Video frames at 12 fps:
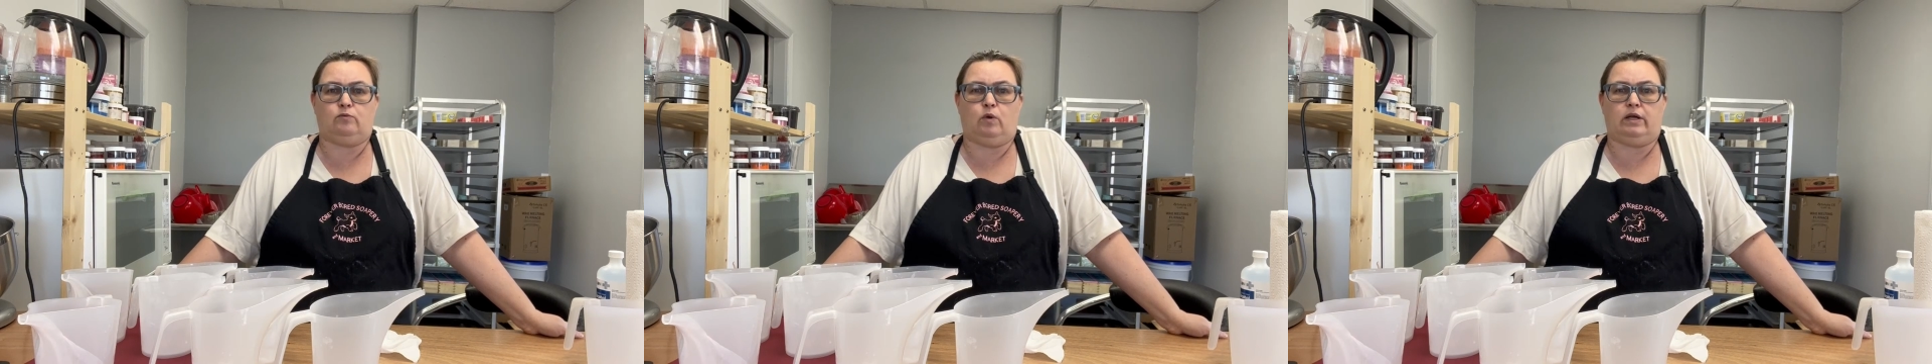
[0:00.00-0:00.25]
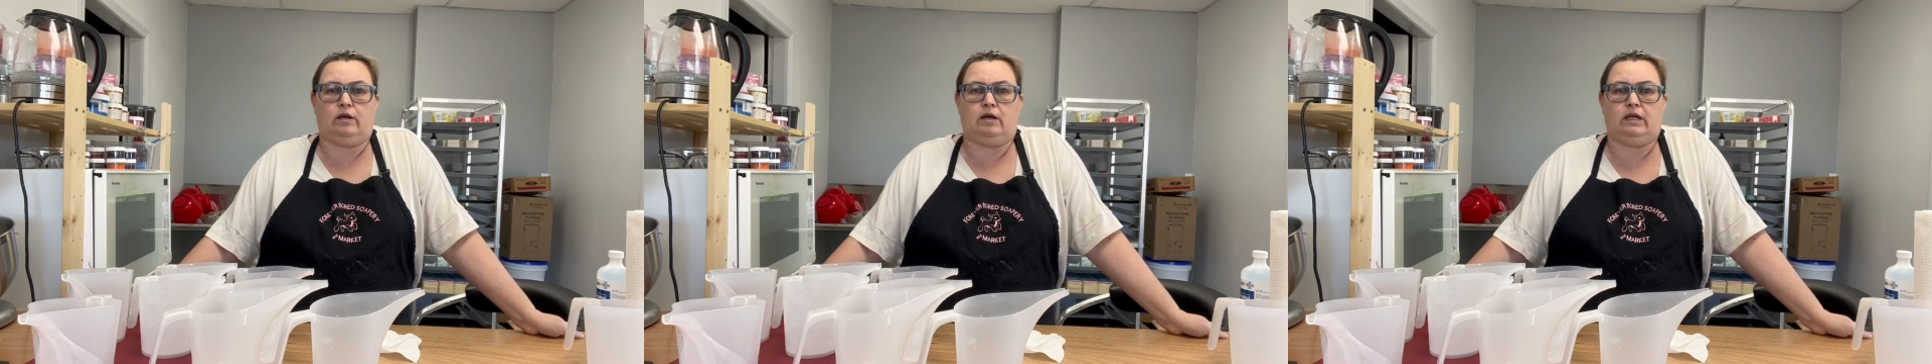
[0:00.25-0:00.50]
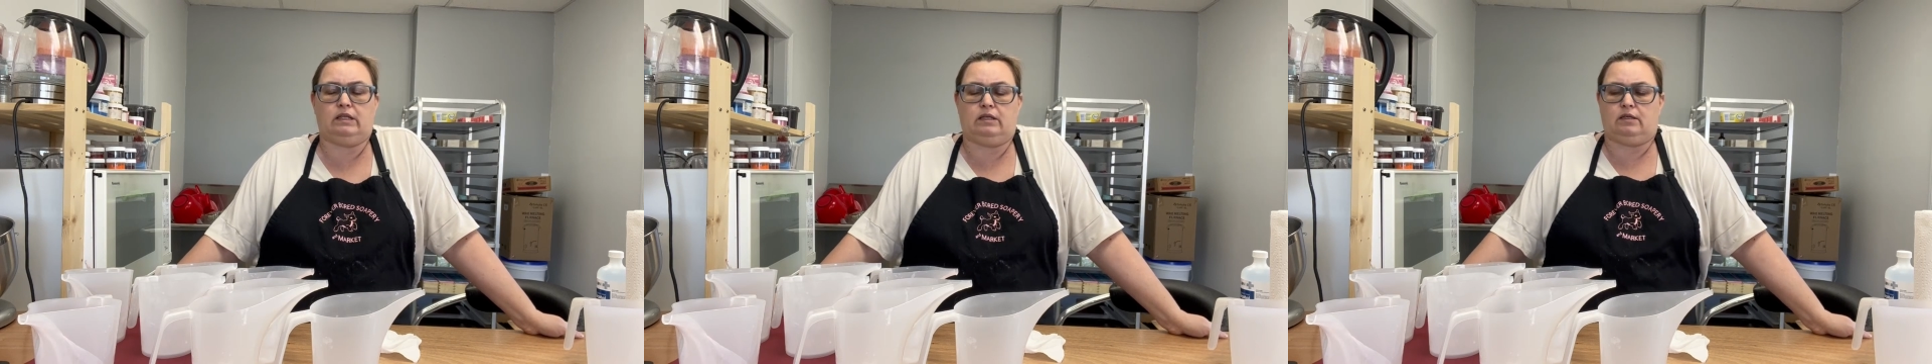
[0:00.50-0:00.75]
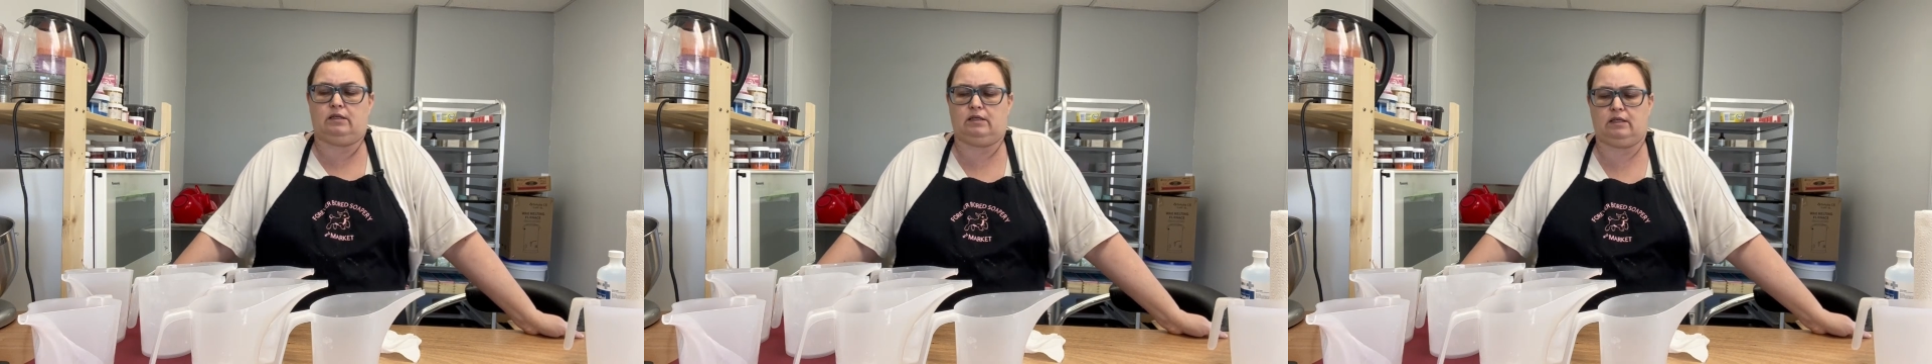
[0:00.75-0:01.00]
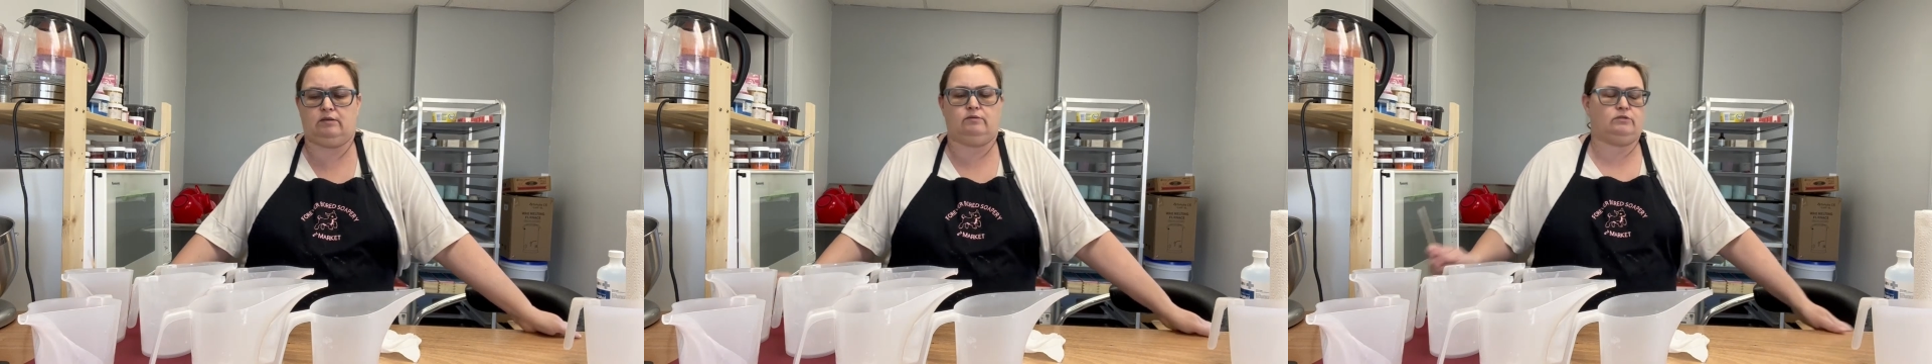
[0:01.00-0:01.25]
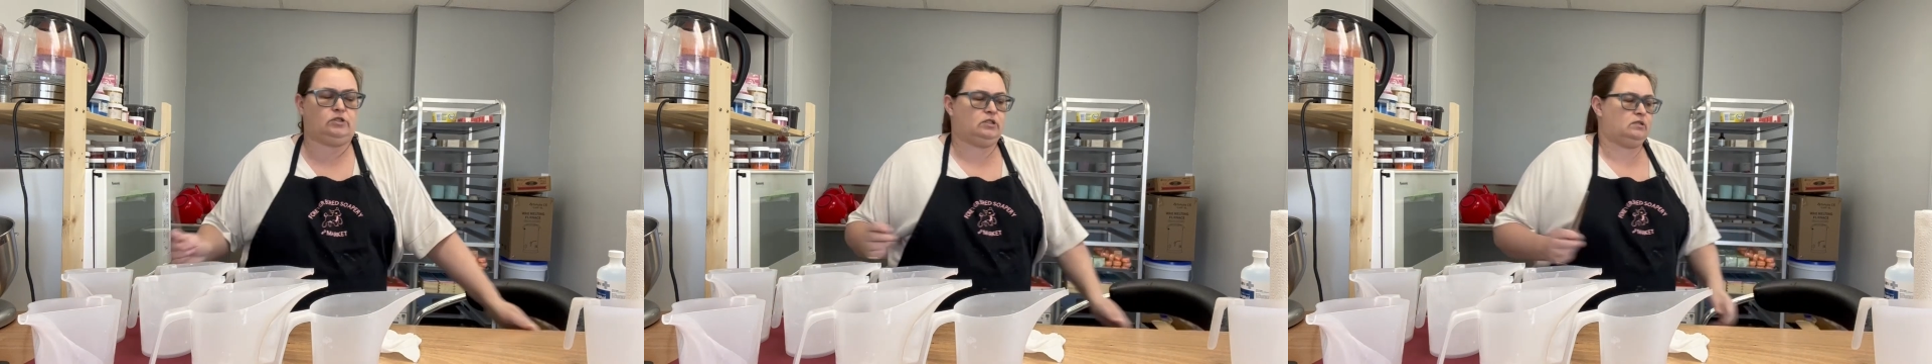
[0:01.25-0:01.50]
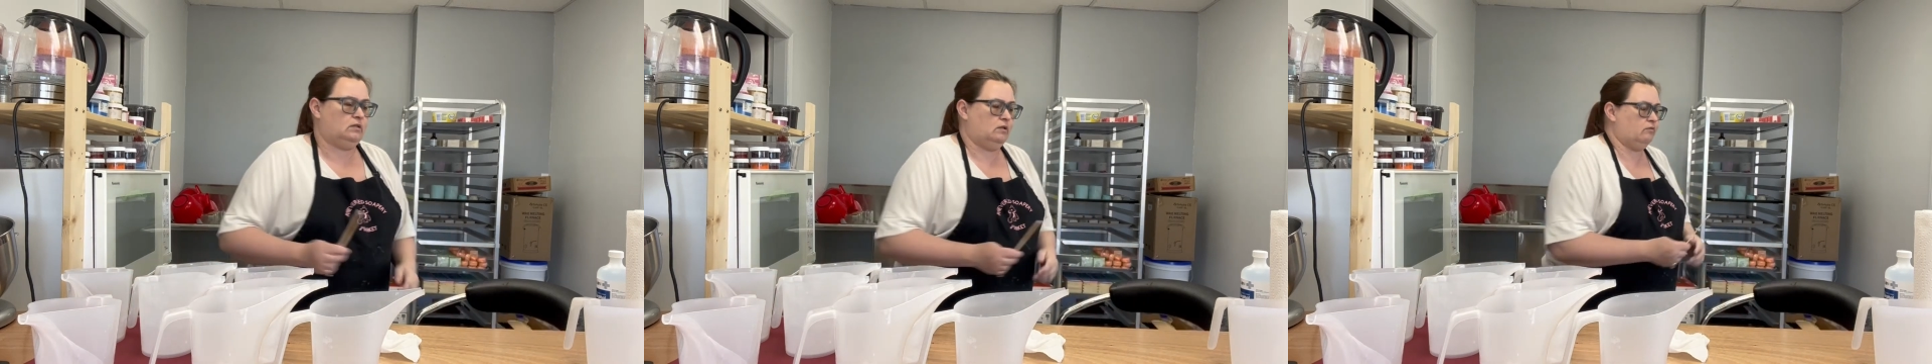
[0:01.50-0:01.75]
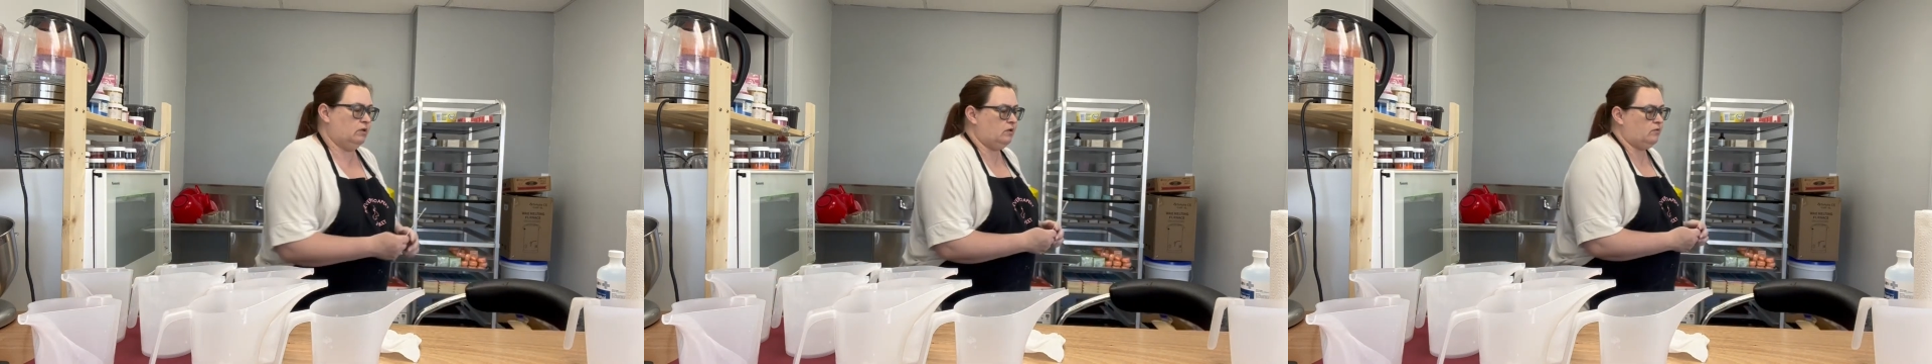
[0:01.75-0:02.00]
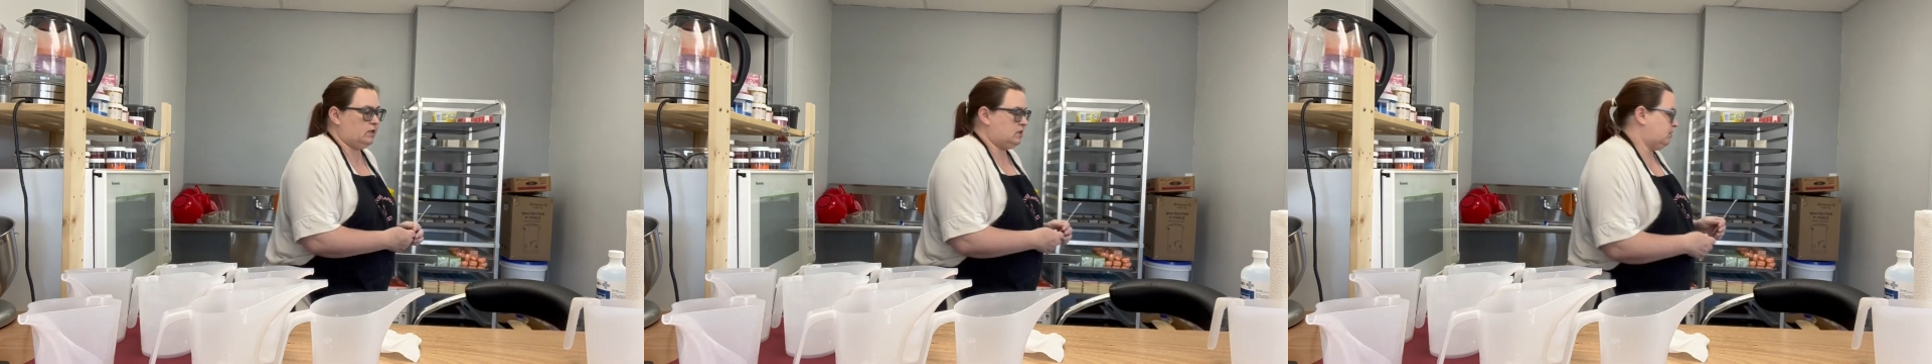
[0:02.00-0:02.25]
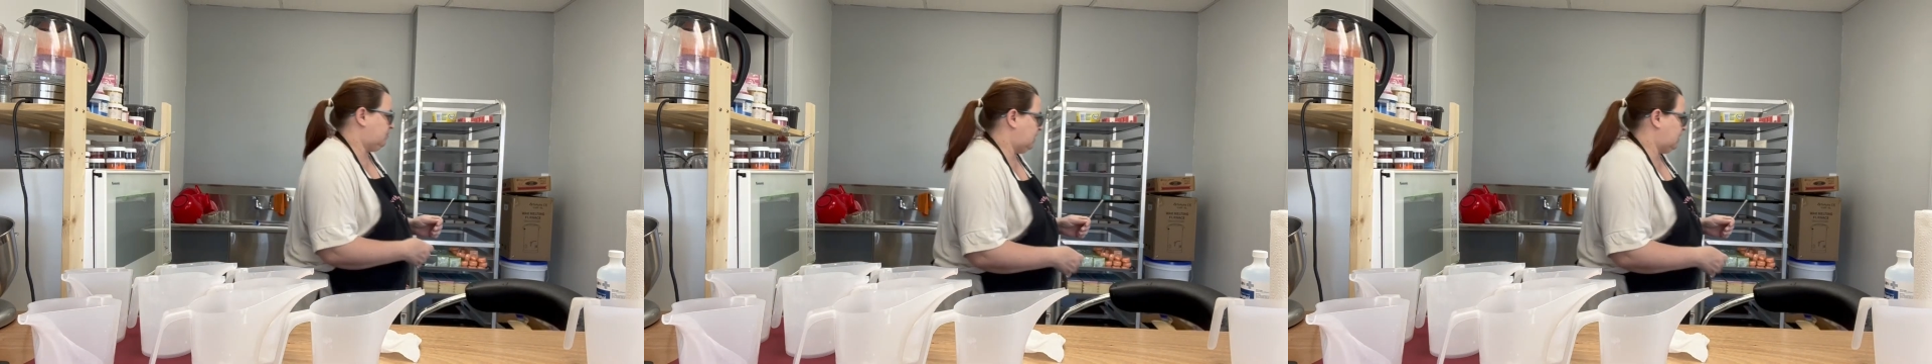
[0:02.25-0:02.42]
whatnot. It really works out